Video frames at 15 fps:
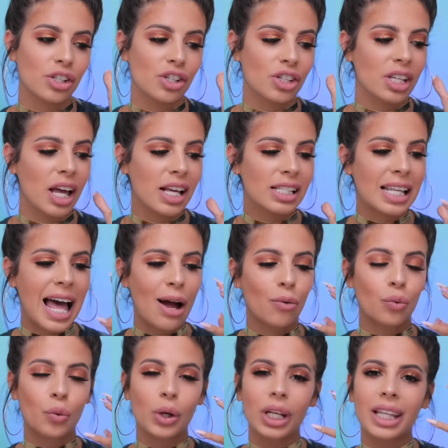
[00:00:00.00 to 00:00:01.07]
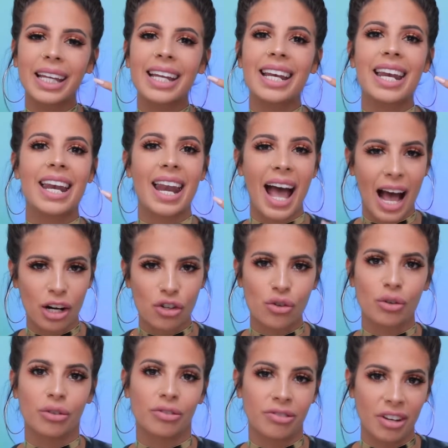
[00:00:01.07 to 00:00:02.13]
It just has that really
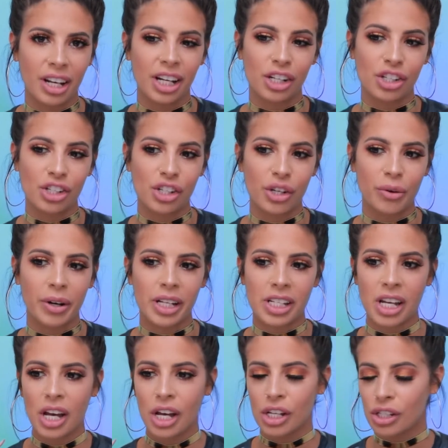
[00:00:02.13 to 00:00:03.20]
natural finish to it.